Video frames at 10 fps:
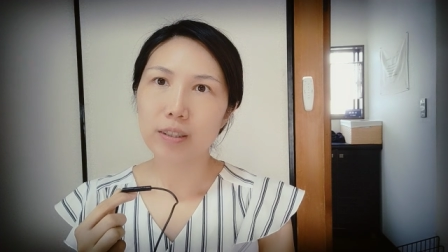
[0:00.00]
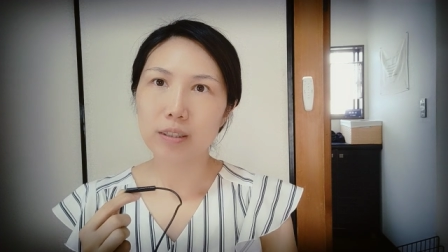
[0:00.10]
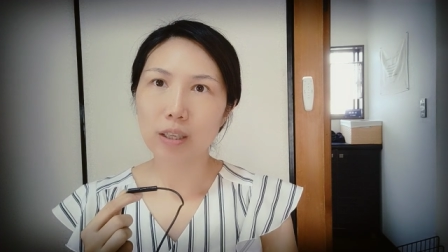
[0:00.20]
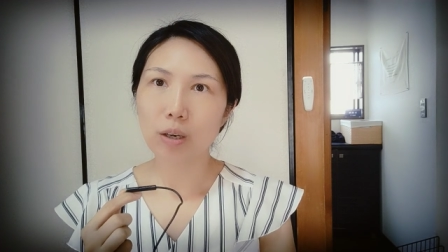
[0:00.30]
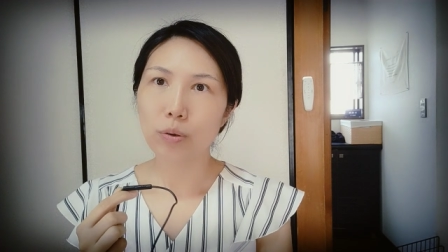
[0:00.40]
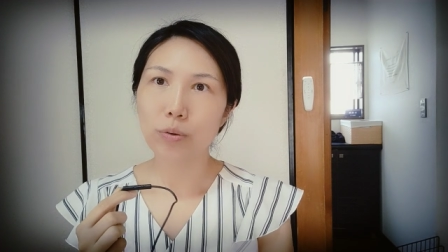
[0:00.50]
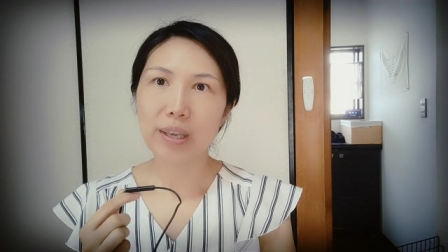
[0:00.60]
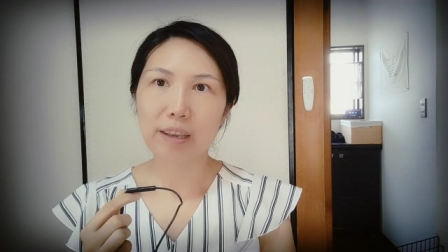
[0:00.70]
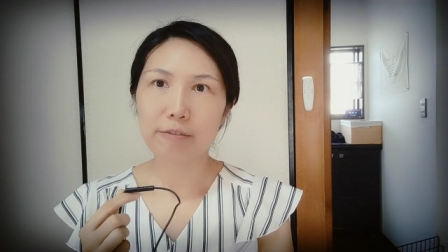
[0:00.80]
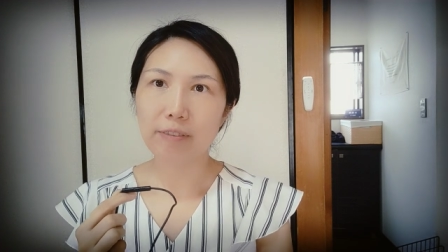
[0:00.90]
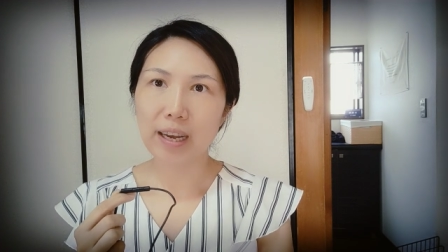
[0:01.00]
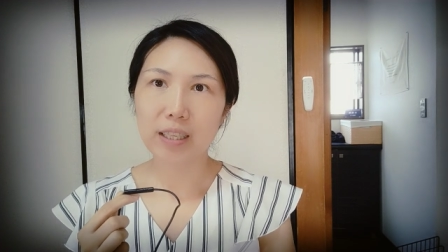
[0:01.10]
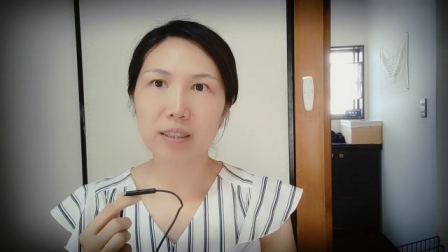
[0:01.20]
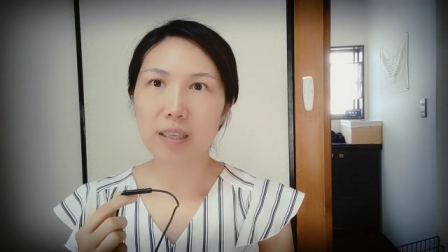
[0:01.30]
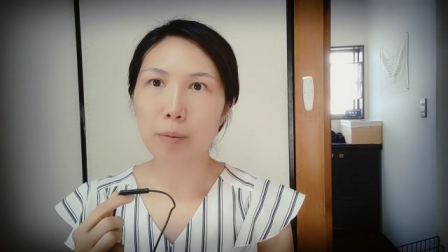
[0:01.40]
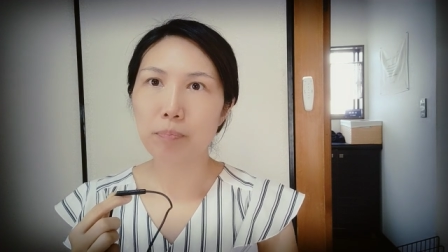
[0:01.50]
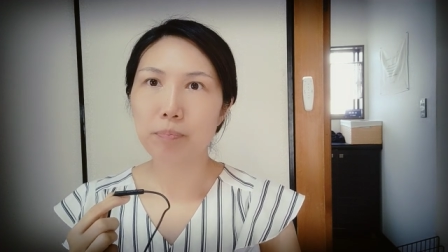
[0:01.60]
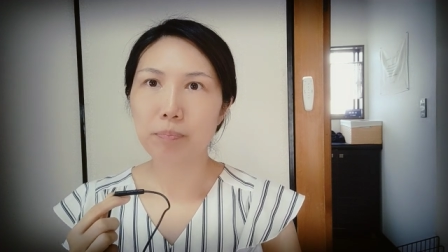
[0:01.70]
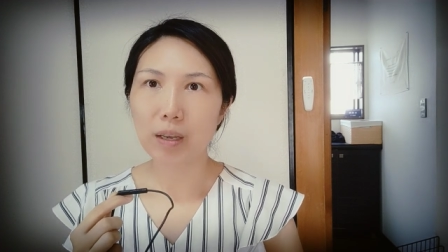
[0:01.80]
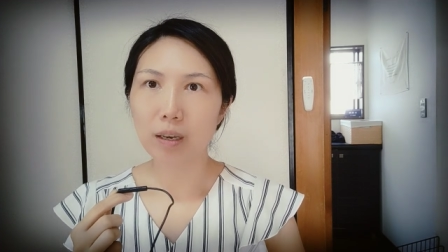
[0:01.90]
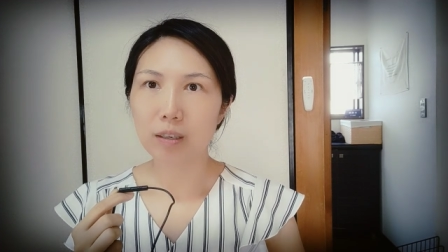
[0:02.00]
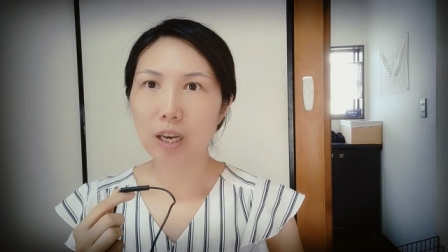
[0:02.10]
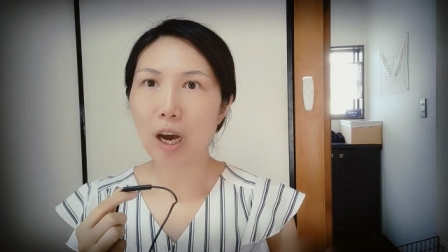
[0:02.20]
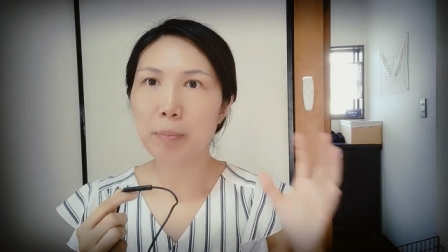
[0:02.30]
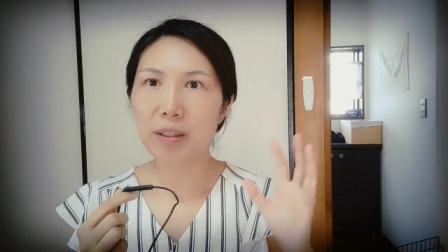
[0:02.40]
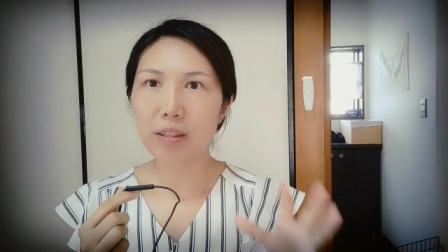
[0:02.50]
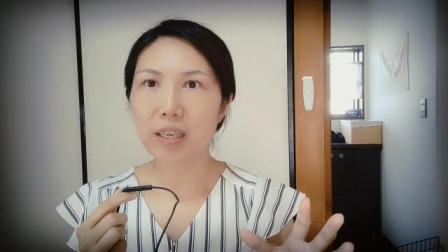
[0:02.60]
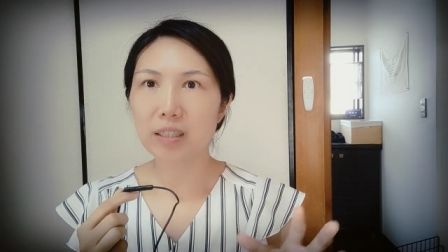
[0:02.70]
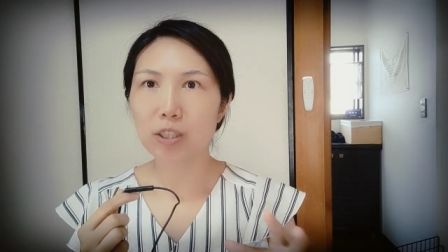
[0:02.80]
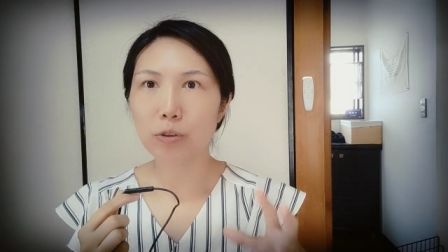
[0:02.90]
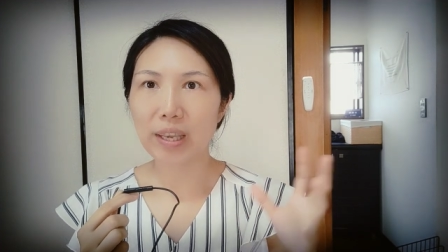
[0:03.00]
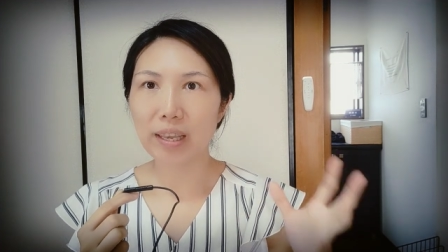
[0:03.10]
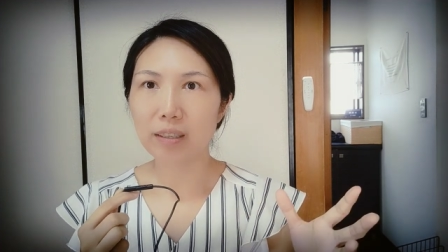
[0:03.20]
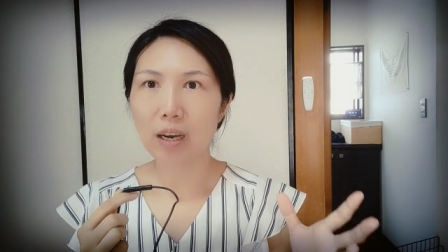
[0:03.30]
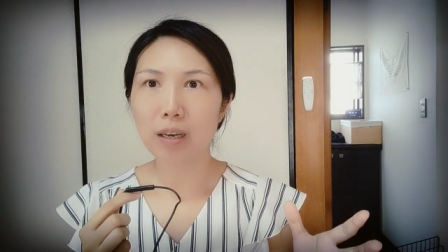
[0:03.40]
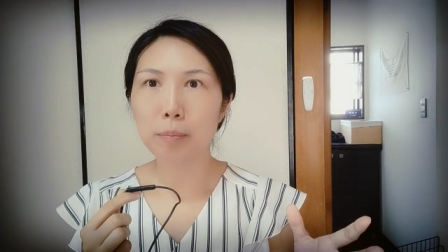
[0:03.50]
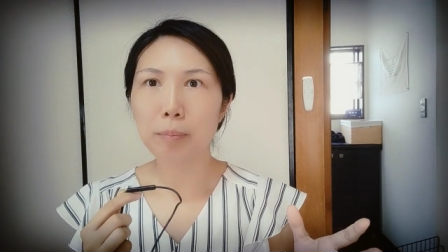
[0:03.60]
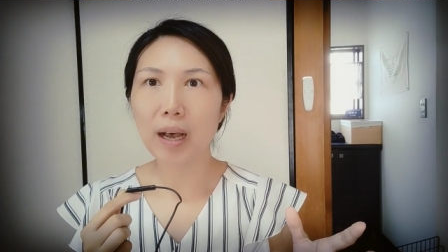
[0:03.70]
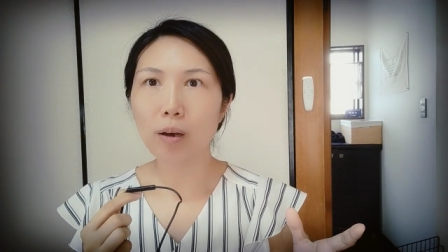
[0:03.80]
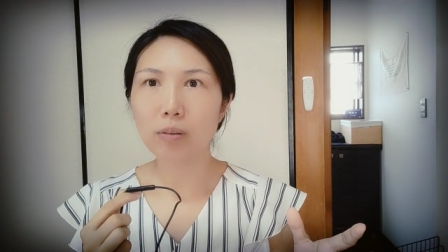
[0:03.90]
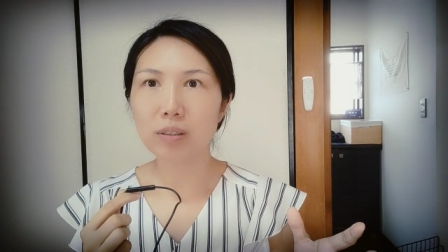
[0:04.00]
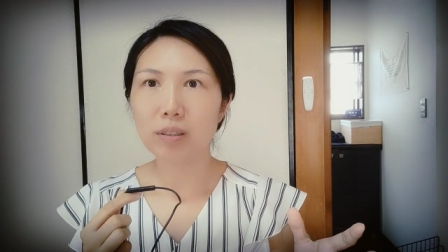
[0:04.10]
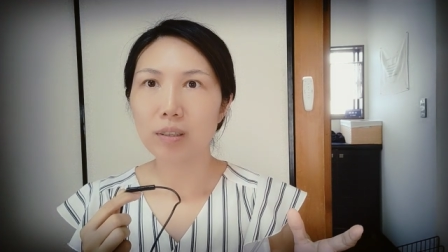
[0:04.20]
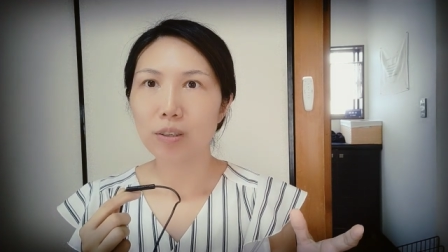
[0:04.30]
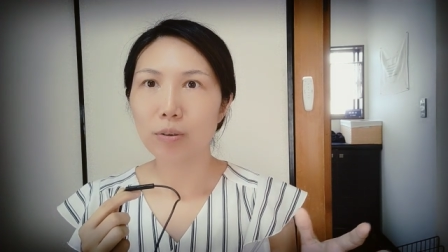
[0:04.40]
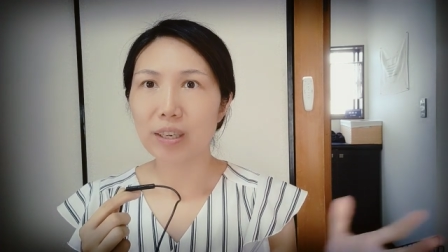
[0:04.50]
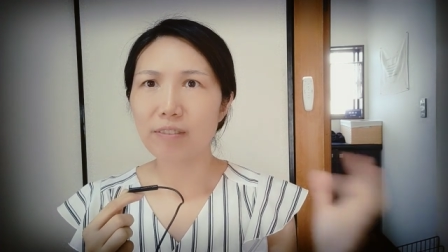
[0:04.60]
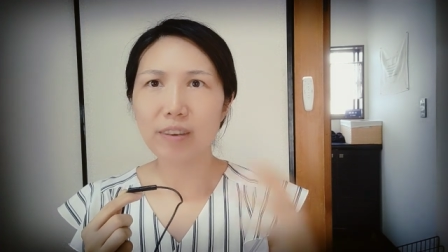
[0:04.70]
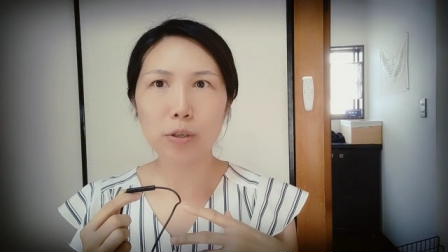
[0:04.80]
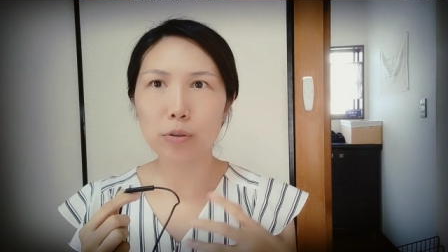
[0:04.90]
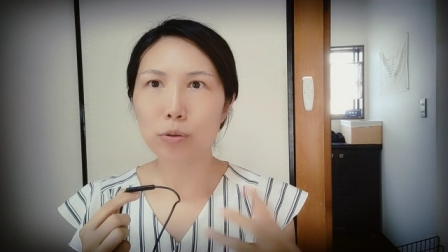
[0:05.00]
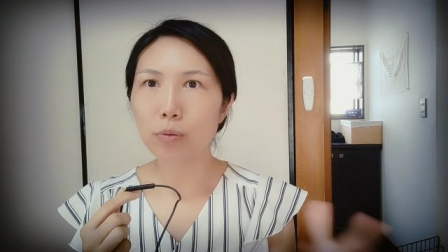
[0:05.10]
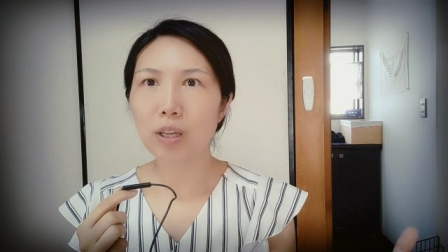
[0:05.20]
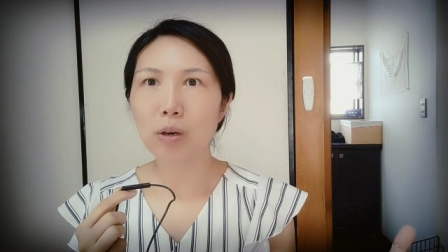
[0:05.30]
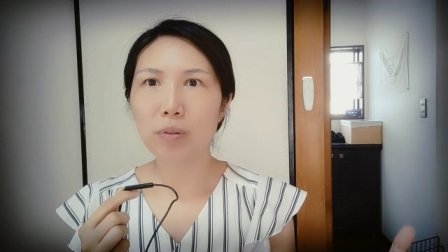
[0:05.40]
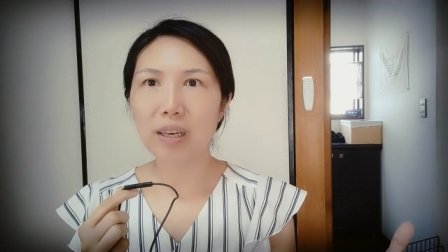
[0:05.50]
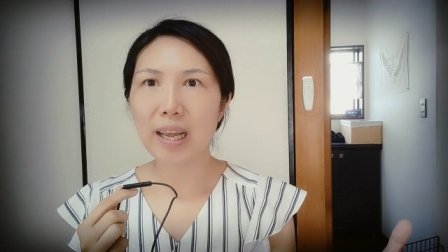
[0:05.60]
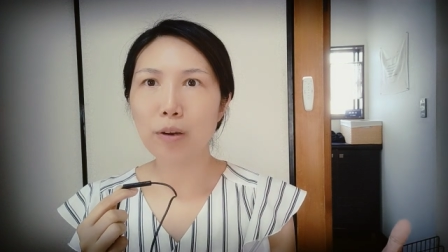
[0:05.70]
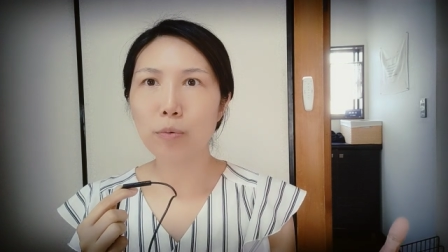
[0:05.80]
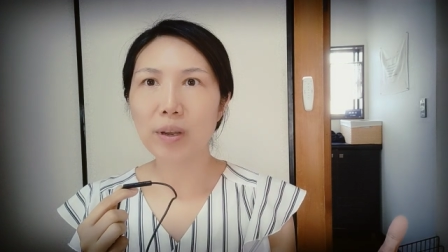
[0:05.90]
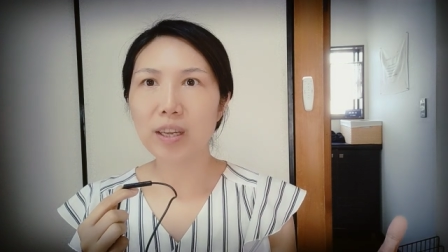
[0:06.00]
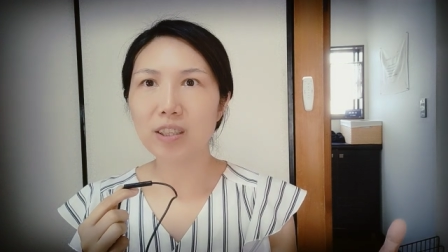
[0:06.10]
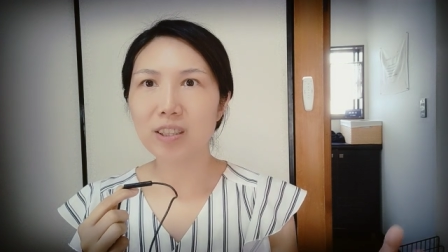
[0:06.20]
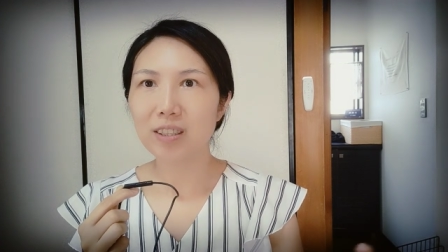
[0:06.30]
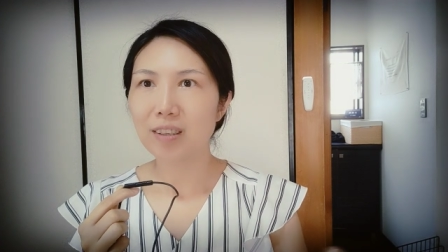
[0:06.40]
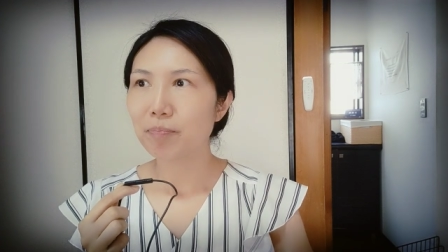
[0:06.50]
So you can find some common things you can talk about or even you don't know the language,